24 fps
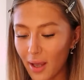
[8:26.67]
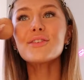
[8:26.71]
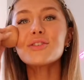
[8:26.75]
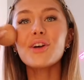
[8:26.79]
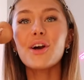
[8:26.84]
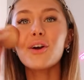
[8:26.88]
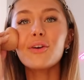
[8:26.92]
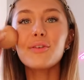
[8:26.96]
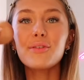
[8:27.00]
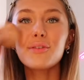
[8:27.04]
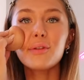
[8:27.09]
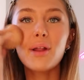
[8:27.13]
So
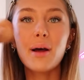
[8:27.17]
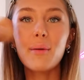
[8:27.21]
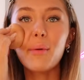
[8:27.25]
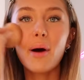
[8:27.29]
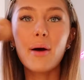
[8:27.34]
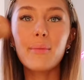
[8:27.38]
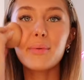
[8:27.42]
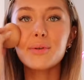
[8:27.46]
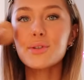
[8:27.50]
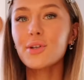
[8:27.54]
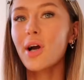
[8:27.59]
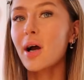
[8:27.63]
there might
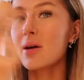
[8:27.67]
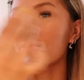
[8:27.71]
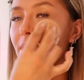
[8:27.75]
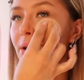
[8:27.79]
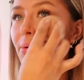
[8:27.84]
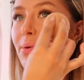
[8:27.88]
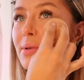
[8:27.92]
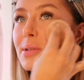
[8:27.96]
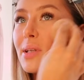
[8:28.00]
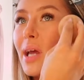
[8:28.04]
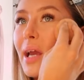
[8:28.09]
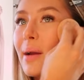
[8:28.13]
have been times where I
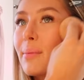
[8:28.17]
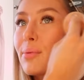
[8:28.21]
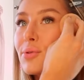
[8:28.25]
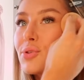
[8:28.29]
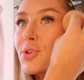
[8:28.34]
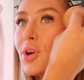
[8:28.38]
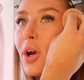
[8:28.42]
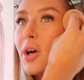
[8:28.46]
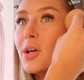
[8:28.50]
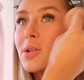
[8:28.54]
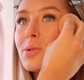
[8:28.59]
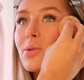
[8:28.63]
wasn't able to
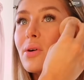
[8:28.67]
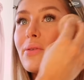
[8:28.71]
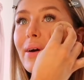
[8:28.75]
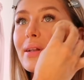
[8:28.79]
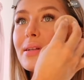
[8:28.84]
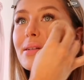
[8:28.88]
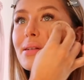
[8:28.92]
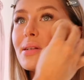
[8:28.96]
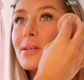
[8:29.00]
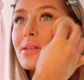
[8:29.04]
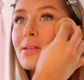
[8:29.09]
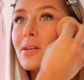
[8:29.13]
go to
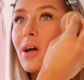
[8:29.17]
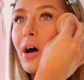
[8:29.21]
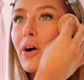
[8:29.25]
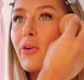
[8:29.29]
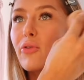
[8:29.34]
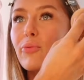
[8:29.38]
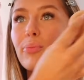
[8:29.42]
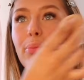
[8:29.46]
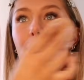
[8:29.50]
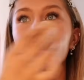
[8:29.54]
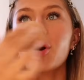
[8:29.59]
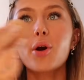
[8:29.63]
events and
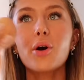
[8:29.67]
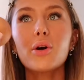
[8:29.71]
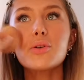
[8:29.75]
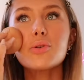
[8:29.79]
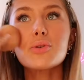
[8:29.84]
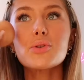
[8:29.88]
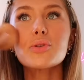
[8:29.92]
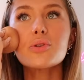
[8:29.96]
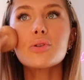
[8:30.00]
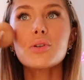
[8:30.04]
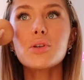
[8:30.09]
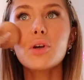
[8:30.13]
stuff
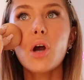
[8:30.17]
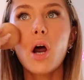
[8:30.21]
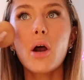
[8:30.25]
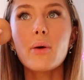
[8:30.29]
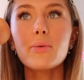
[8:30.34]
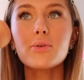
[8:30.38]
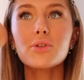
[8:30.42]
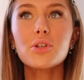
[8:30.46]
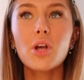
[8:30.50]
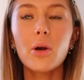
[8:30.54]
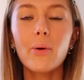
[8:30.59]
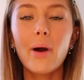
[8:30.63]
because I
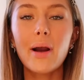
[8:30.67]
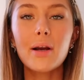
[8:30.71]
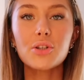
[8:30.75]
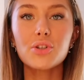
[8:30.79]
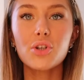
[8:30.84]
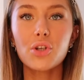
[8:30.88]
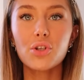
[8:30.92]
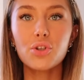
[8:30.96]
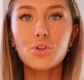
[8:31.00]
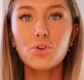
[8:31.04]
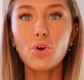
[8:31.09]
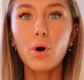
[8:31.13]
was so
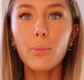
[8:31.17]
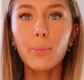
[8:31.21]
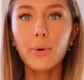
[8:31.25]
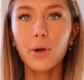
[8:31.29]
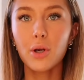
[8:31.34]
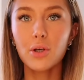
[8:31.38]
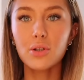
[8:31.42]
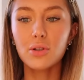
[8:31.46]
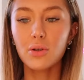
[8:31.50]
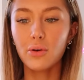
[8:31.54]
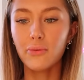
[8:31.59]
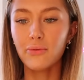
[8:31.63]
anxious, not
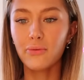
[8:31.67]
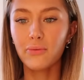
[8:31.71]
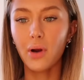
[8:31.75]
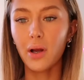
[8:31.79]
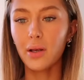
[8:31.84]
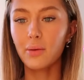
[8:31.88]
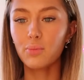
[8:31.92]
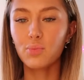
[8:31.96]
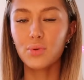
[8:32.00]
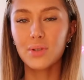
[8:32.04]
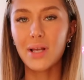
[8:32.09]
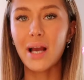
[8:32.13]
because of
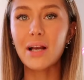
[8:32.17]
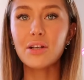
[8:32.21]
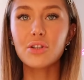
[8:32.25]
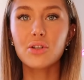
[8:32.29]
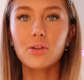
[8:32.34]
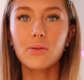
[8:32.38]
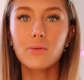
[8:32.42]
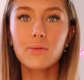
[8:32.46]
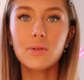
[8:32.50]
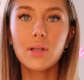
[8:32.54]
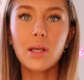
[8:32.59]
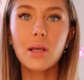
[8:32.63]
I was
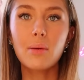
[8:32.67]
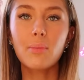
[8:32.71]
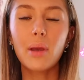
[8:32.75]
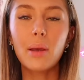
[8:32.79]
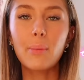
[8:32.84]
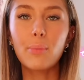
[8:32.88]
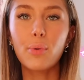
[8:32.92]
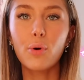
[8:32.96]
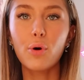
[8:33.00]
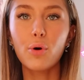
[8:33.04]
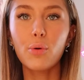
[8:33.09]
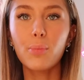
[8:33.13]
anxious of seeing
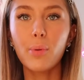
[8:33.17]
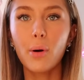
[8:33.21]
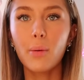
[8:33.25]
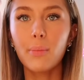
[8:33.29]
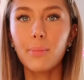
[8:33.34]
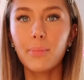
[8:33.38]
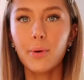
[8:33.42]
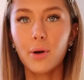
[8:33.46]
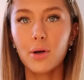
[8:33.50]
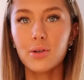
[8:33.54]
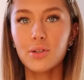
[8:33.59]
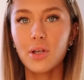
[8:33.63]
people, but
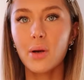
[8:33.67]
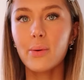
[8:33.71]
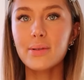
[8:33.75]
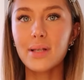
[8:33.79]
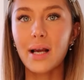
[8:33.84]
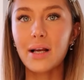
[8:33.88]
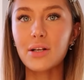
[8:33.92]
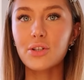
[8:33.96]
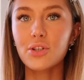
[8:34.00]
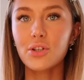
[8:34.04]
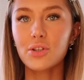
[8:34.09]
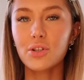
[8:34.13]
because I was
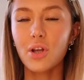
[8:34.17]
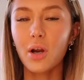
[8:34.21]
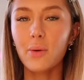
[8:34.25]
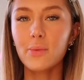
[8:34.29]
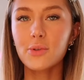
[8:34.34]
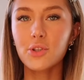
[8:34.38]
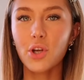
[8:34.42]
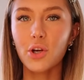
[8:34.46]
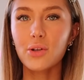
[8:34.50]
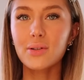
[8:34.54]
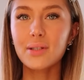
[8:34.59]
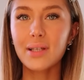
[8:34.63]
anxious that I was
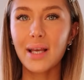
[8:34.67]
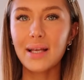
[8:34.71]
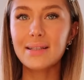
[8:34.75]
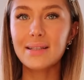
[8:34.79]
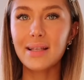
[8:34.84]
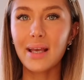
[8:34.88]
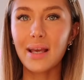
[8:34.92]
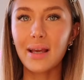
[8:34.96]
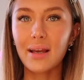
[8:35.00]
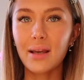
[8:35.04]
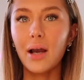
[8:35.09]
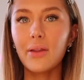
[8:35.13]
going to get
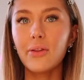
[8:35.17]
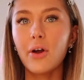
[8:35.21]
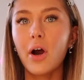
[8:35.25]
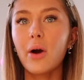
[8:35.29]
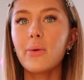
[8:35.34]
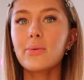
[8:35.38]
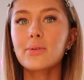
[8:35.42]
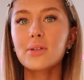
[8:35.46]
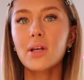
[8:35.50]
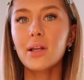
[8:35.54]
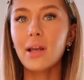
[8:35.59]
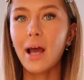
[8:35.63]
sick and that I
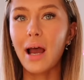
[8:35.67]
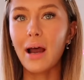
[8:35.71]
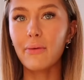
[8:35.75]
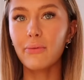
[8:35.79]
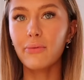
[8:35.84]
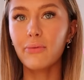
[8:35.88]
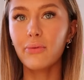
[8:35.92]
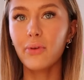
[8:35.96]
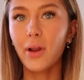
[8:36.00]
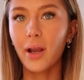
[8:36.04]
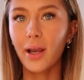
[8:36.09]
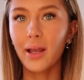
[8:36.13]
was going to have
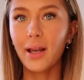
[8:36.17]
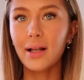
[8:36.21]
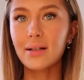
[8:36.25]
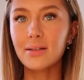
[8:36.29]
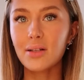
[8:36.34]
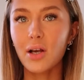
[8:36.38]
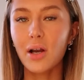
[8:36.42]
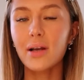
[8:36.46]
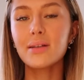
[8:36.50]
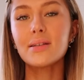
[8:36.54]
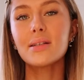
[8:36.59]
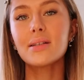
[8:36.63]
like an
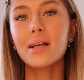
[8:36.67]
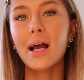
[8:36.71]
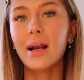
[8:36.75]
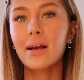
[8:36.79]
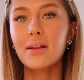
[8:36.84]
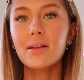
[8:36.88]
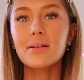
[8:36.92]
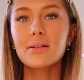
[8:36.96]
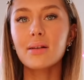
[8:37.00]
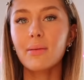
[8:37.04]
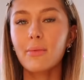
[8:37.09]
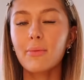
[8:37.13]
anxiety attack
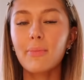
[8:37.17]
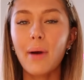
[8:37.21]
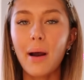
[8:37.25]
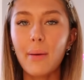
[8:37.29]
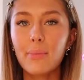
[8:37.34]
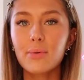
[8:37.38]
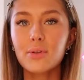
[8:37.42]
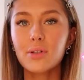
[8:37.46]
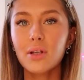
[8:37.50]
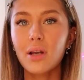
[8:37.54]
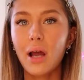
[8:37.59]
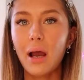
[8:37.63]
and that something bad
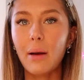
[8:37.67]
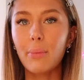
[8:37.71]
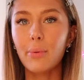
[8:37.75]
was going to